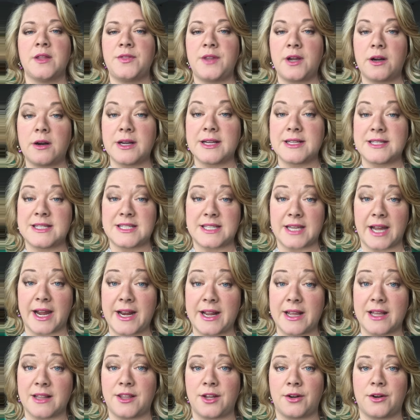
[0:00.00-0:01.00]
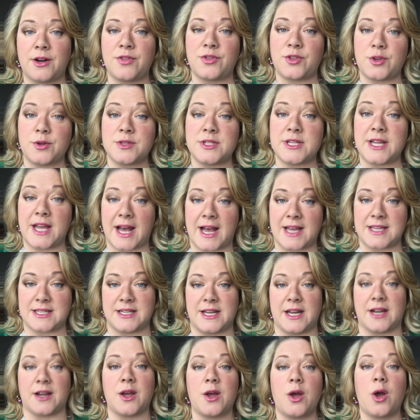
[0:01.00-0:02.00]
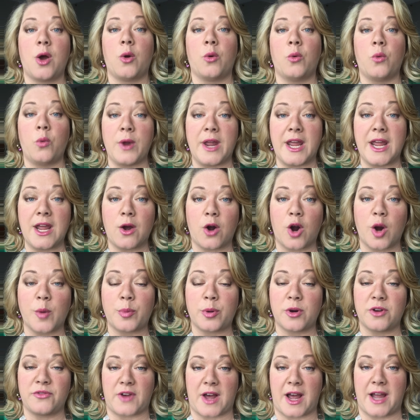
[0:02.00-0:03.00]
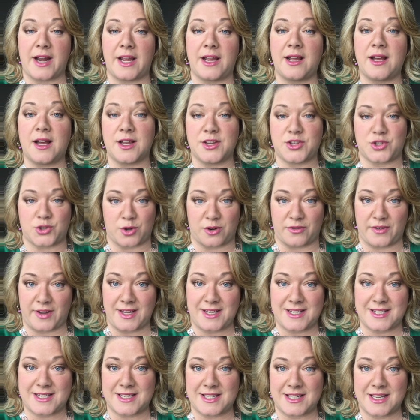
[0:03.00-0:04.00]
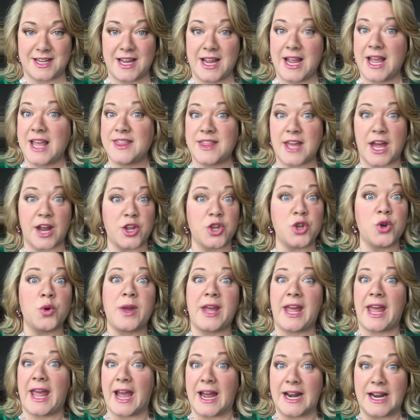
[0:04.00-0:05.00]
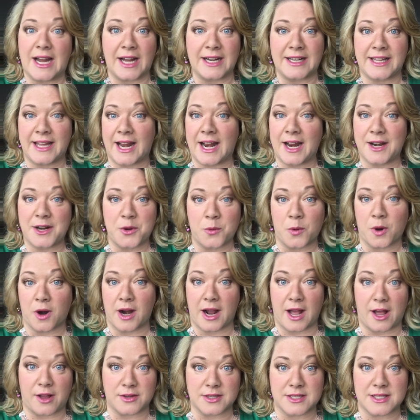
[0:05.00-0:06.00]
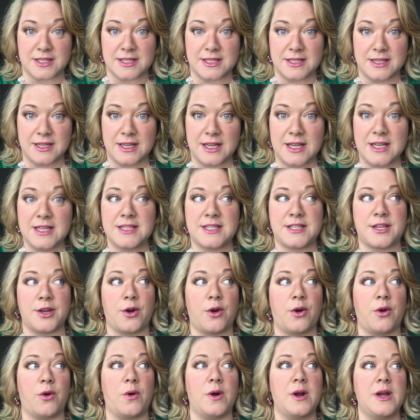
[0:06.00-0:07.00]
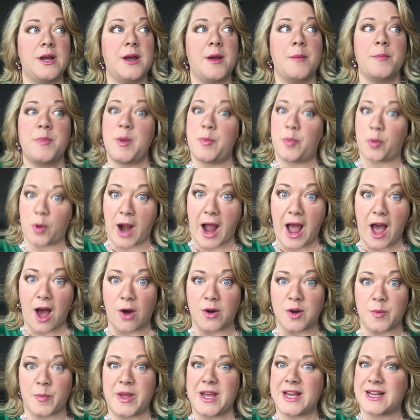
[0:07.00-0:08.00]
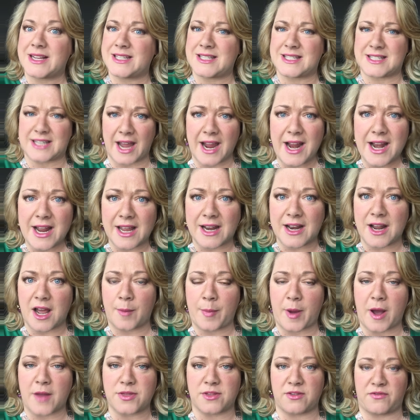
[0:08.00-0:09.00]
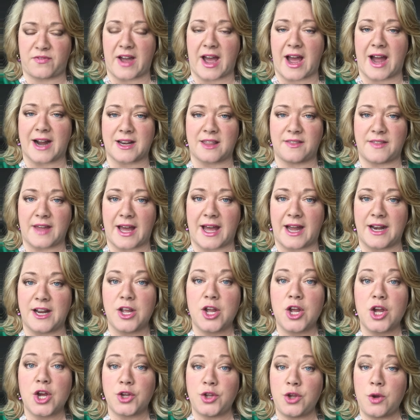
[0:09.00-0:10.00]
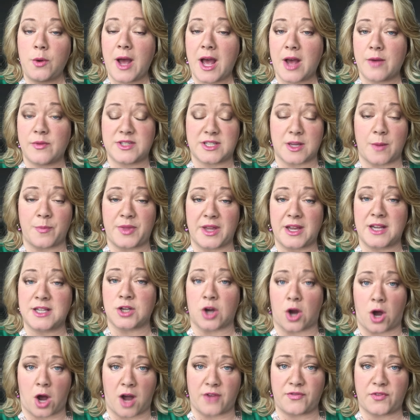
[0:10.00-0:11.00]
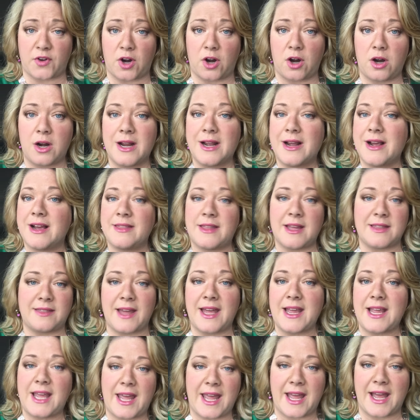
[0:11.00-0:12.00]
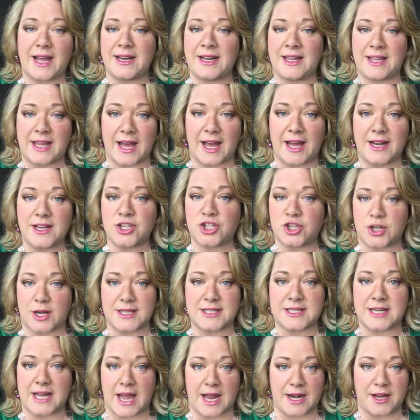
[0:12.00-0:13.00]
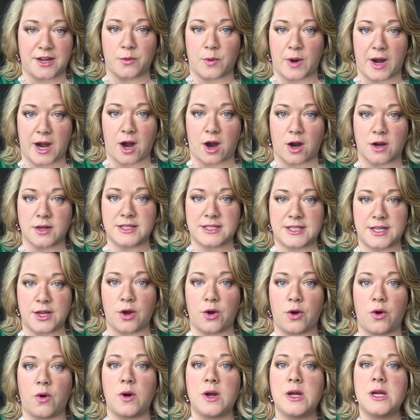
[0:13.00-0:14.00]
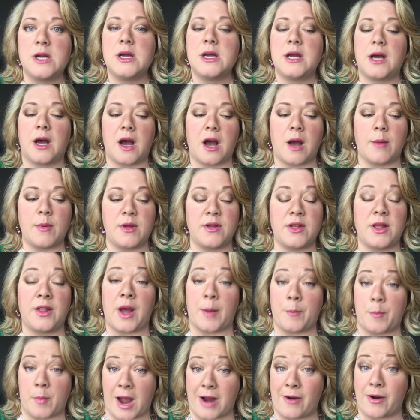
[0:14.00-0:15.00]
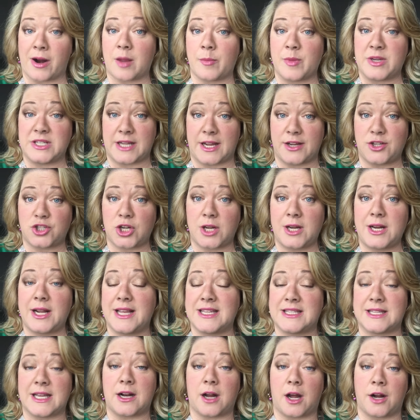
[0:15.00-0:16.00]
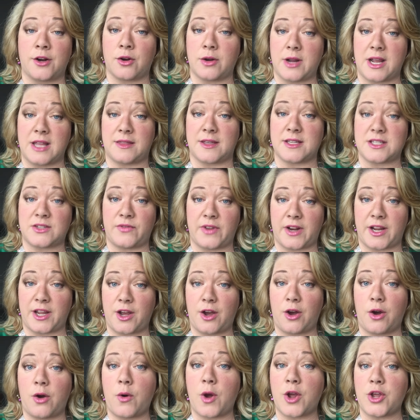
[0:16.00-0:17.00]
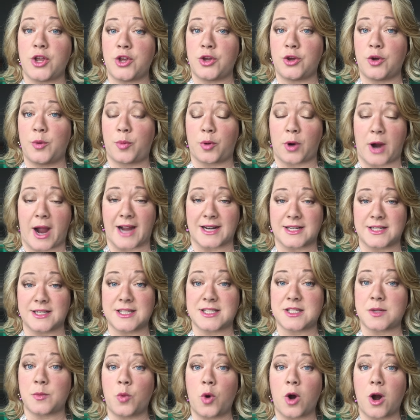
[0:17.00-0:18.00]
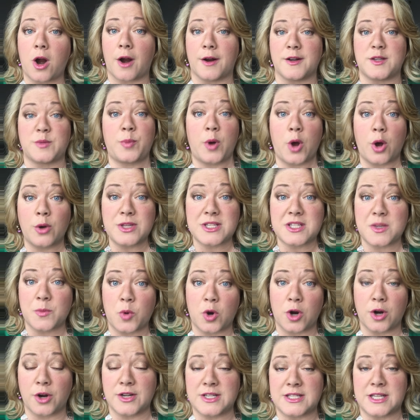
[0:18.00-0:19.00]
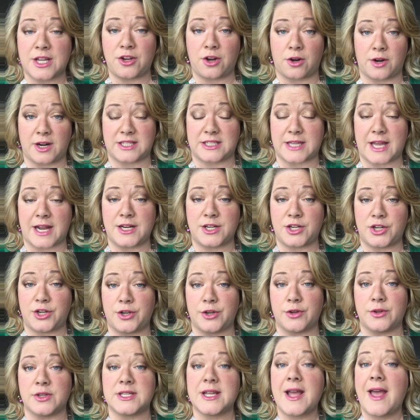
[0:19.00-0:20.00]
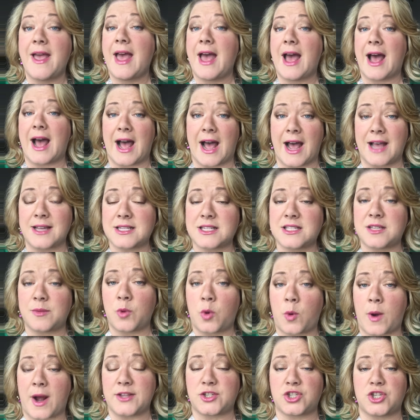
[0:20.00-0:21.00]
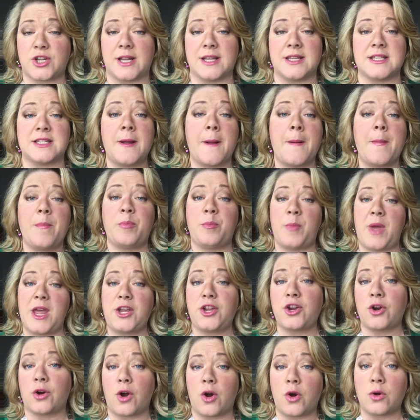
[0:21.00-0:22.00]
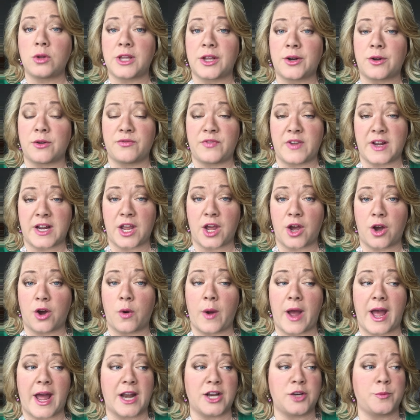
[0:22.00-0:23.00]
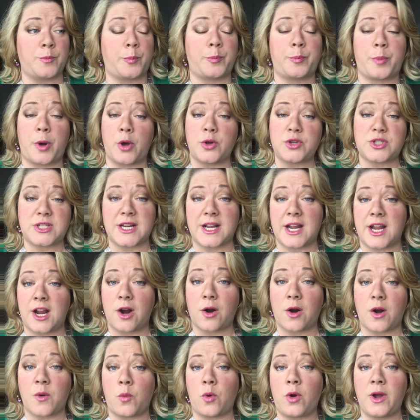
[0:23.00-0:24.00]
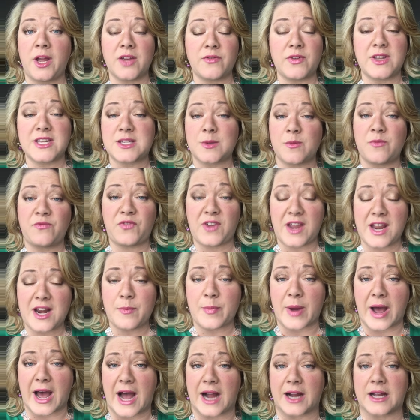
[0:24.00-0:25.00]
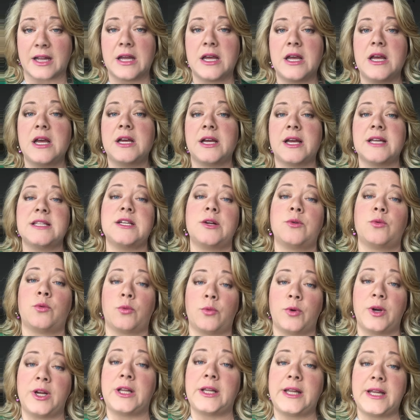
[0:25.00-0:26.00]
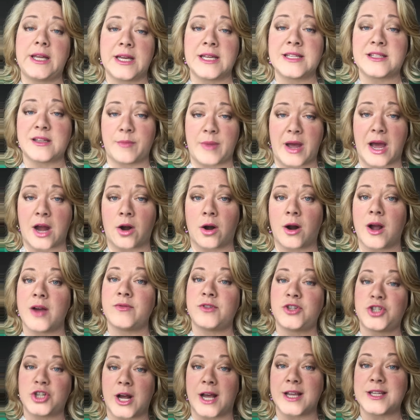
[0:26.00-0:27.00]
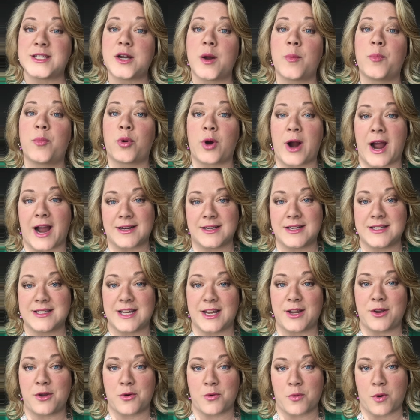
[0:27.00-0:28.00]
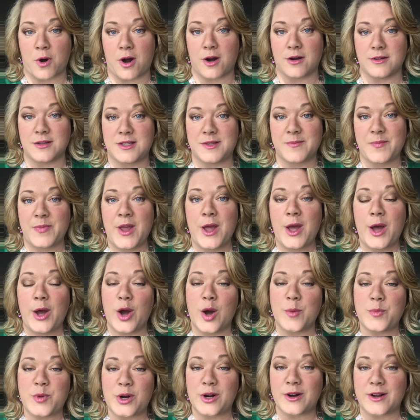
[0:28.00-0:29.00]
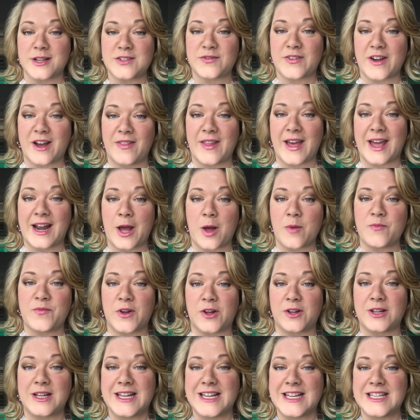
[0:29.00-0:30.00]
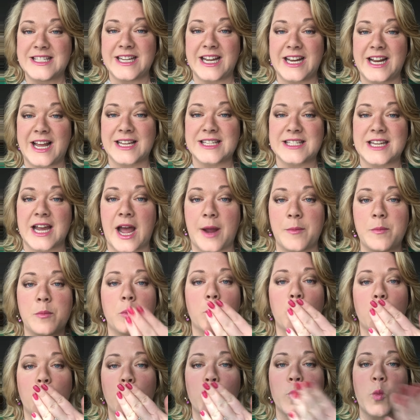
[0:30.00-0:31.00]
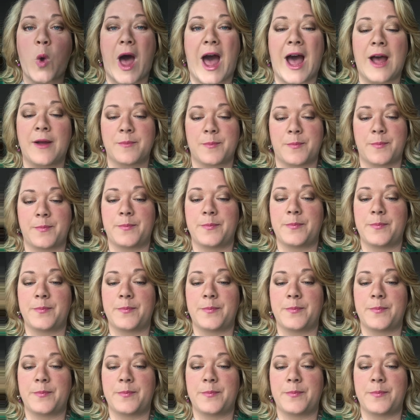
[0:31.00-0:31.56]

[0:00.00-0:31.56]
They're excited, they're enthusiastic. We are providing a service that you cannot get anywhere else. So be proud, be excited about the fact that you have something to offer that they can't get just anywhere. So, um, my recommendation is that underneath this video, you practice some words, post some words that you're excited to use, ask some questions, make your own little video and post it here and we'll give you some feedback because it really is a matter of just practicing your words. Hope you girls found that helpful. See you next time. Mwah.